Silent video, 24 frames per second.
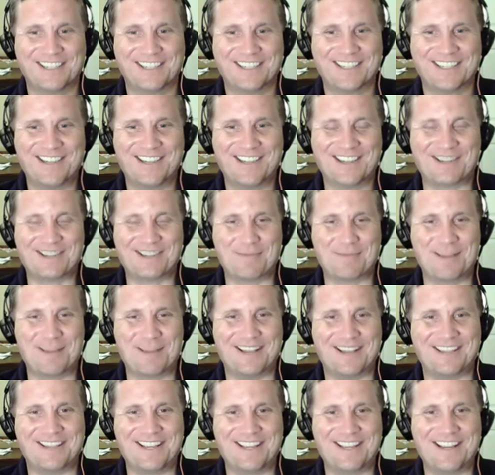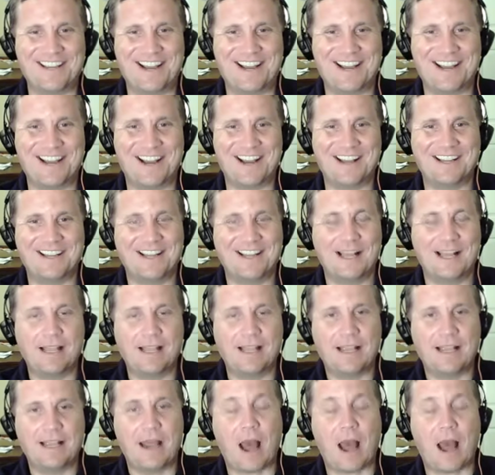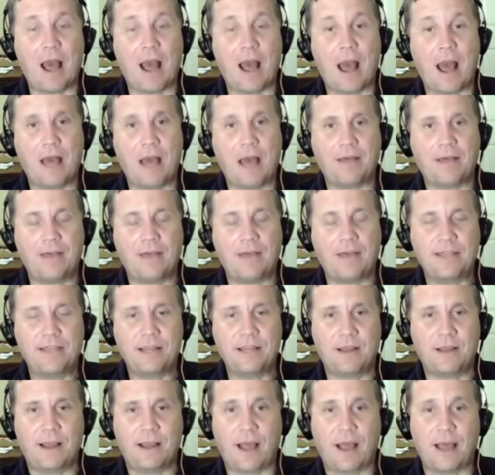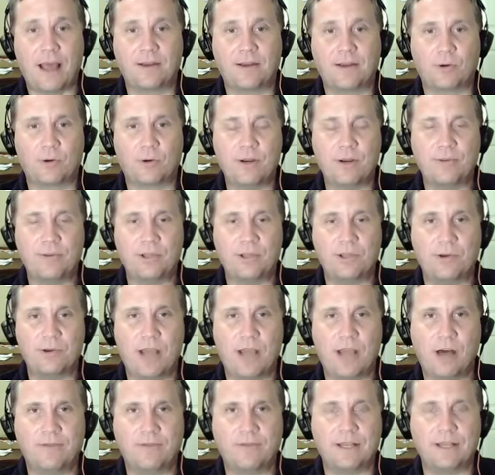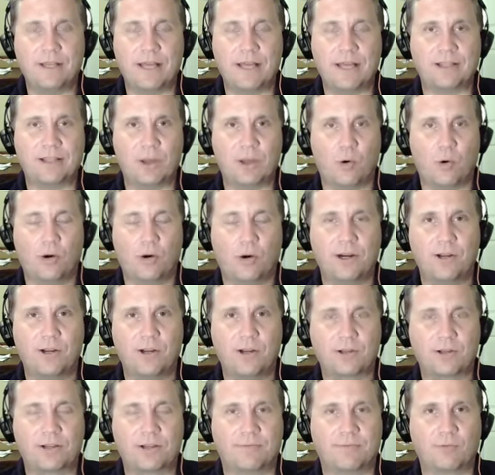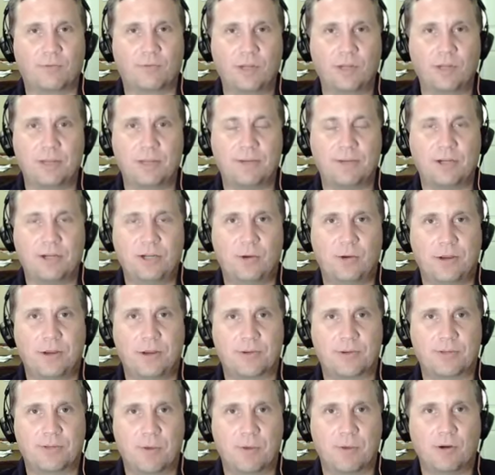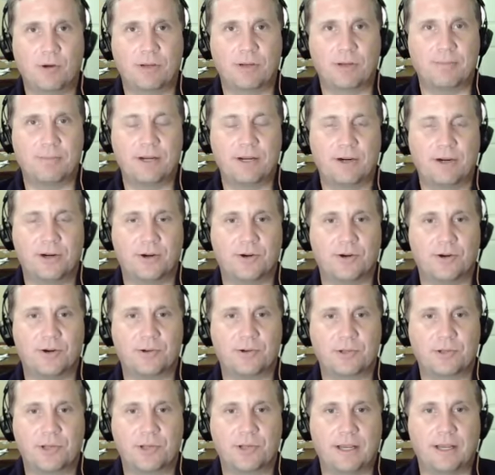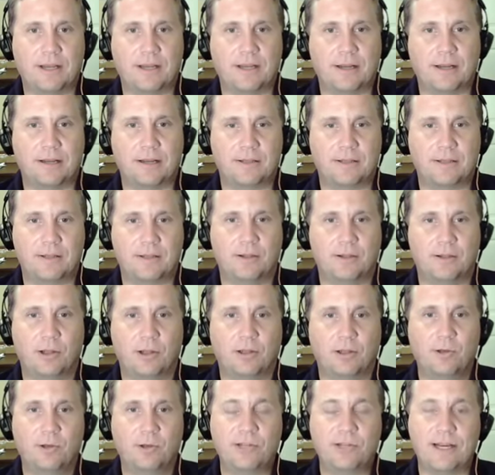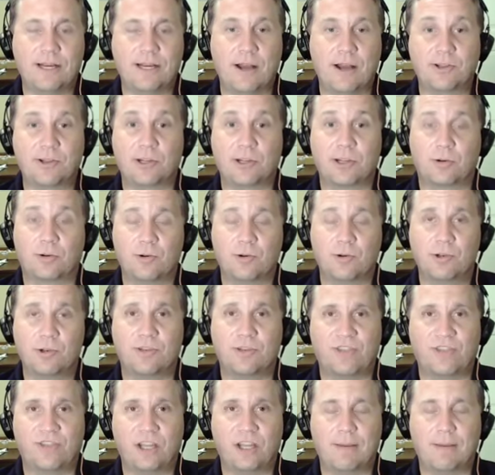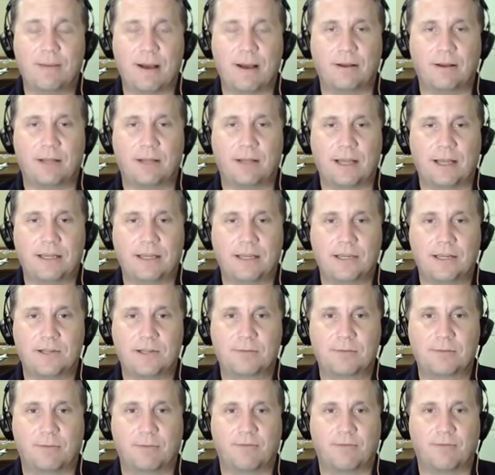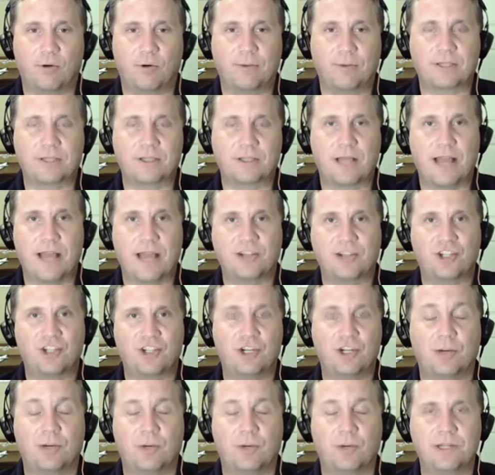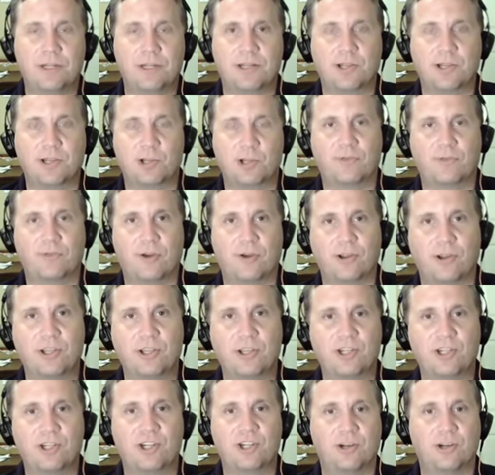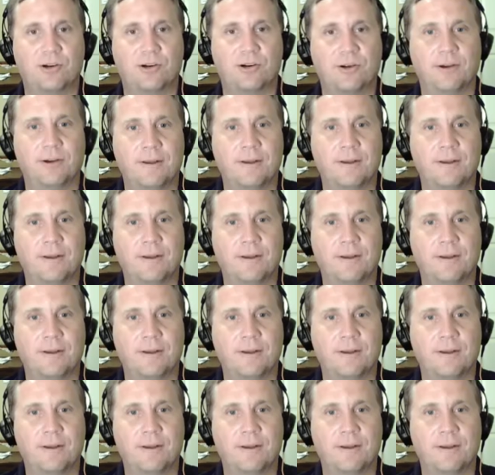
Just a bit. I think I agree with you, Calvin, that the Orioles have really been doing it with smoke and mirrors, and losing Nelson Cruz, if you think about like his performance last year, what he's done so far this year,